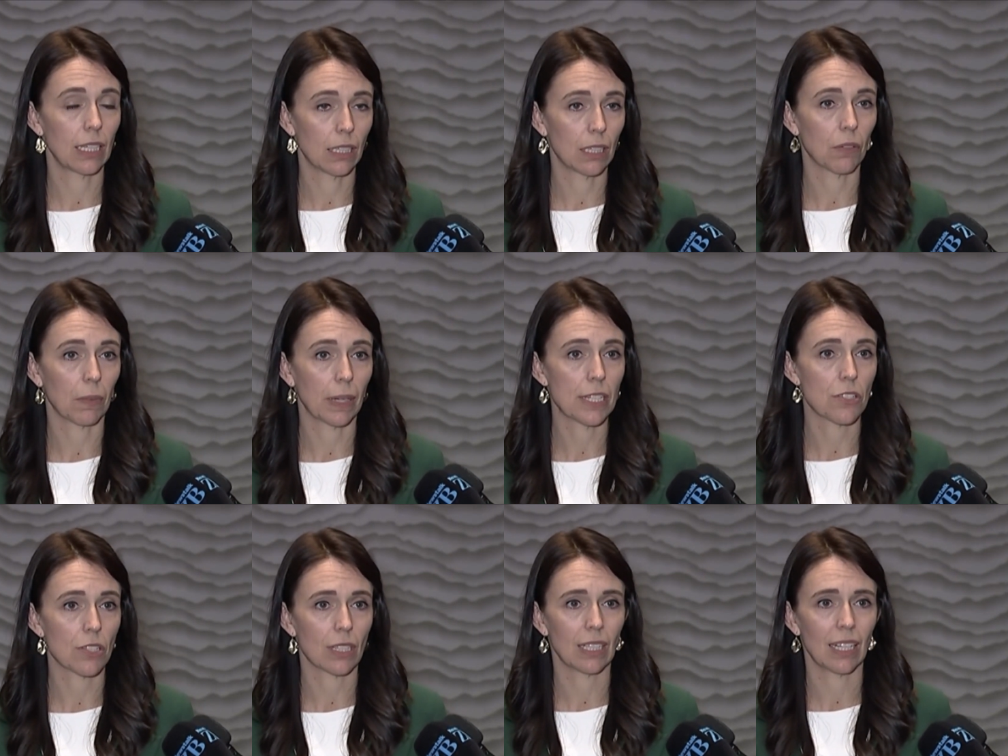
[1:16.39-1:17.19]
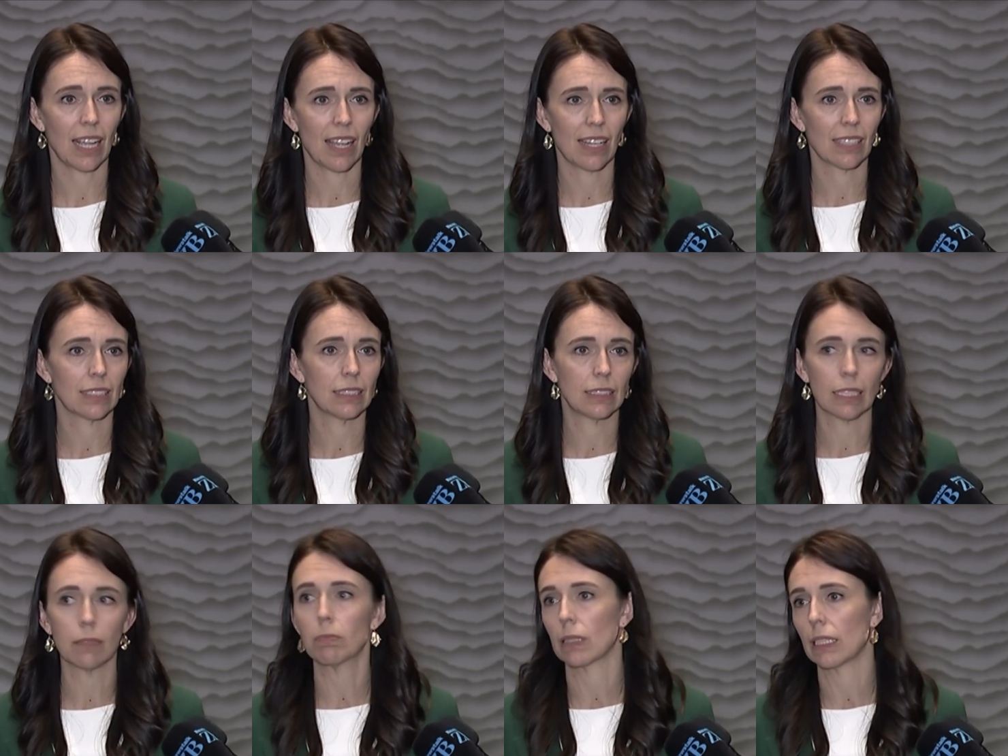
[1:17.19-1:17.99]
in the region and is
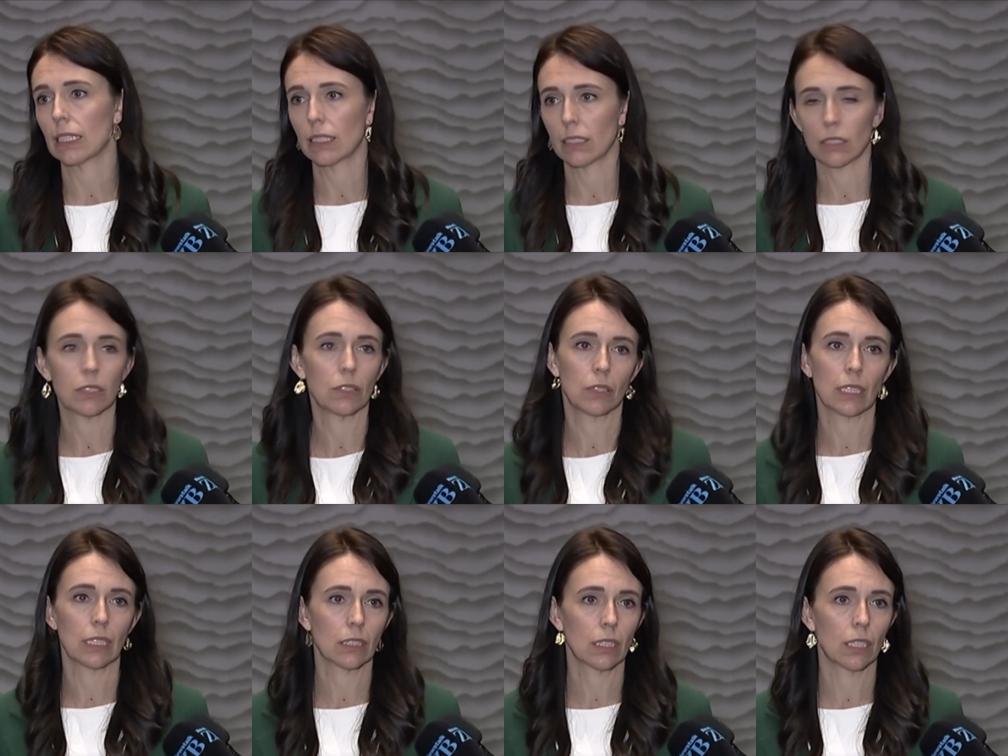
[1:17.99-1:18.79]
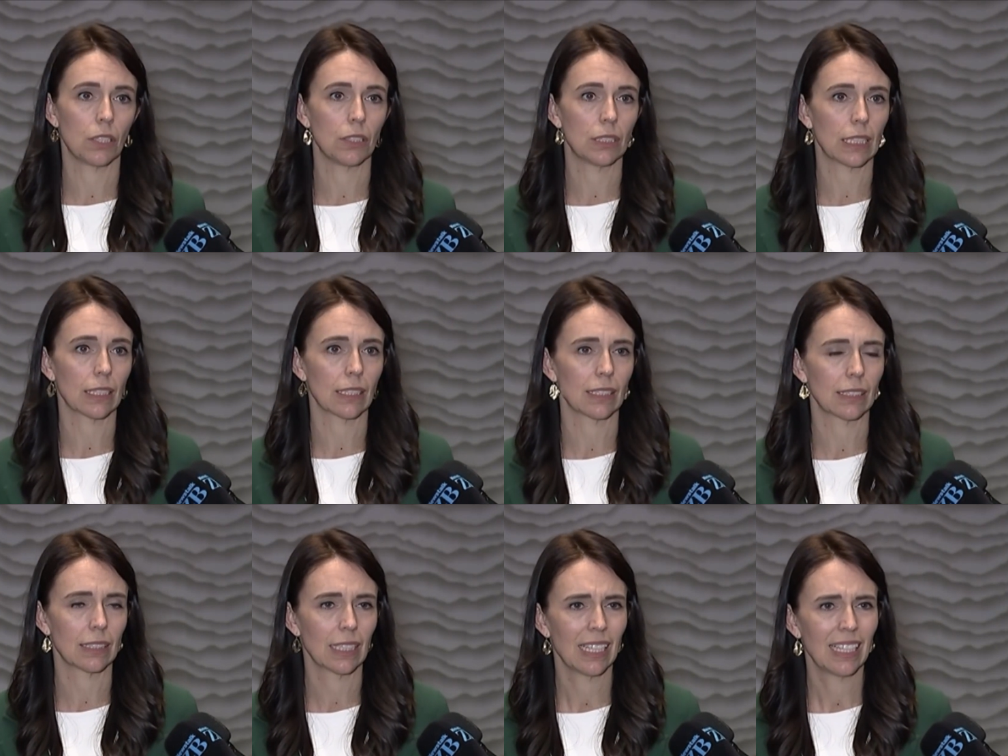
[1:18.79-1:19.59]
deeply concerning to New
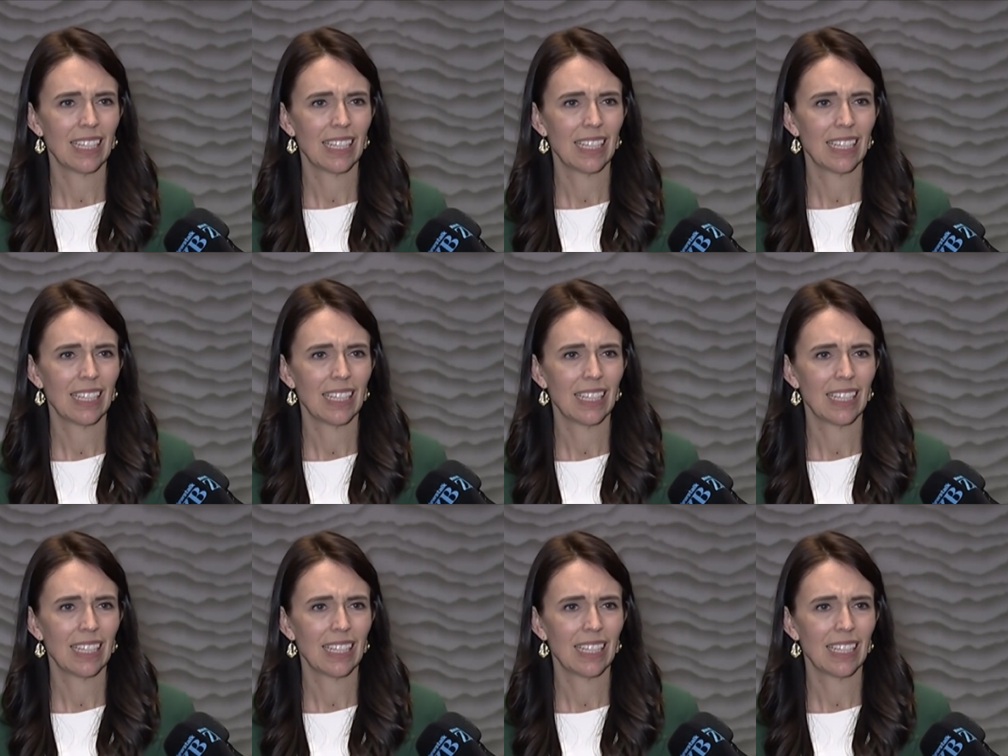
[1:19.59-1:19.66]
Zealand.